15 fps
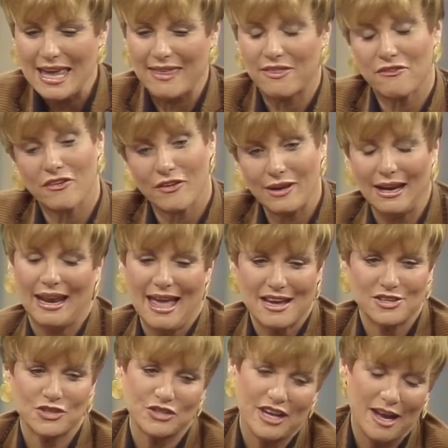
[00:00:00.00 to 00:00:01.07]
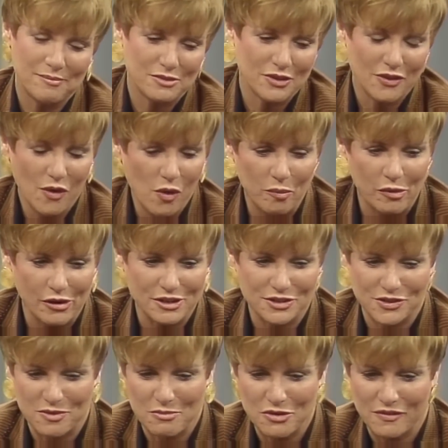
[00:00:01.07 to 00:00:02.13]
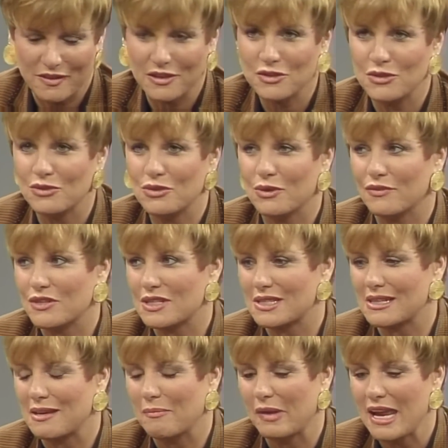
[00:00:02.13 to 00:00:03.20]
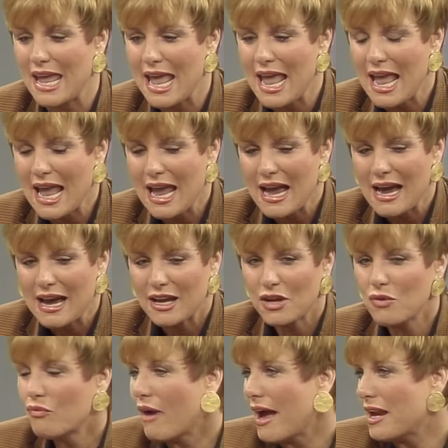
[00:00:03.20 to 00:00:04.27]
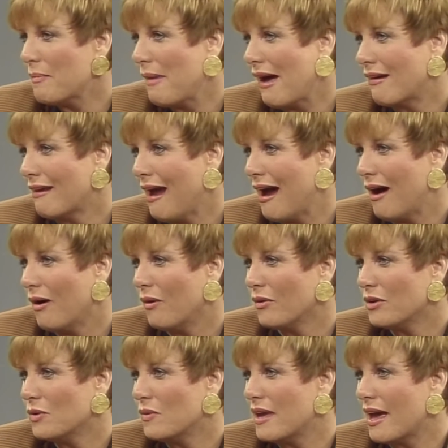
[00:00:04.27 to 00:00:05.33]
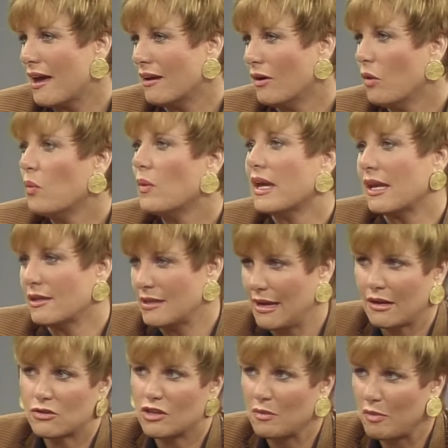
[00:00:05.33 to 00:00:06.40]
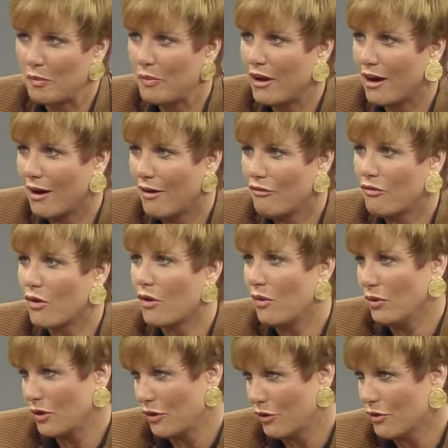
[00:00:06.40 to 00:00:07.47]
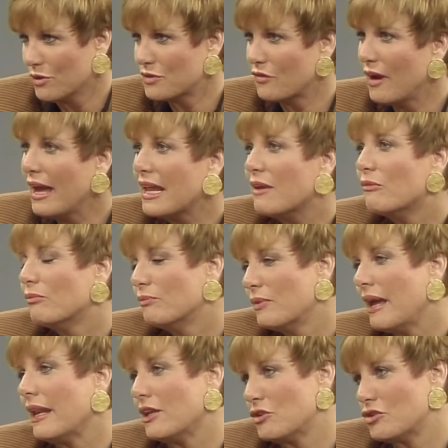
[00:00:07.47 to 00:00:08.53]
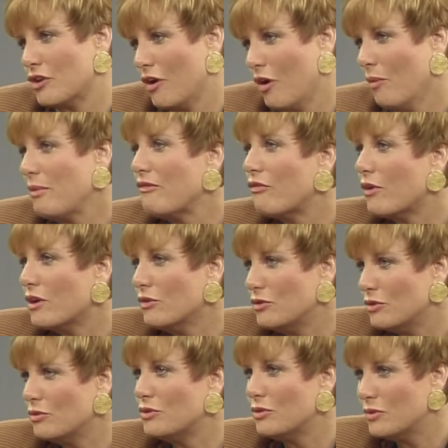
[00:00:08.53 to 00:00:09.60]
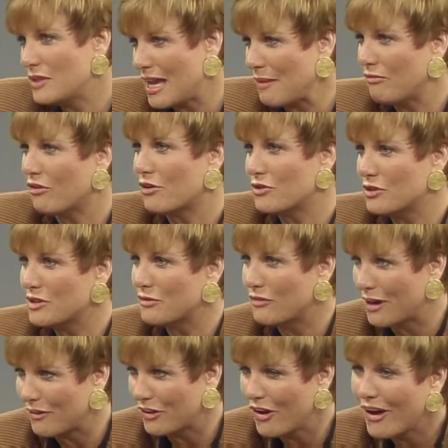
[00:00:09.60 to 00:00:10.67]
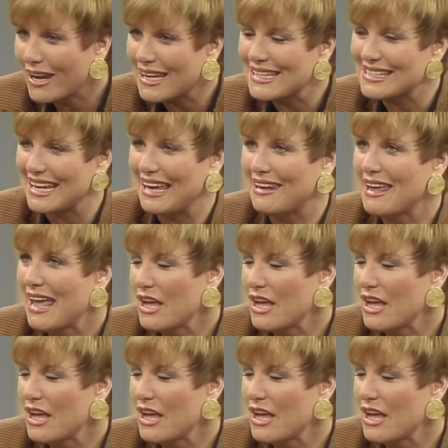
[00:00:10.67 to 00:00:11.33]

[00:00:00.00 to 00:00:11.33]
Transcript: in the very last chapter. The whole book is so moving that you two have just done. But you write about how you get a week to actually prepare for Golden Girls for any any show mm-hmm. before mm -hmm. you do two tape versions in front of an audience and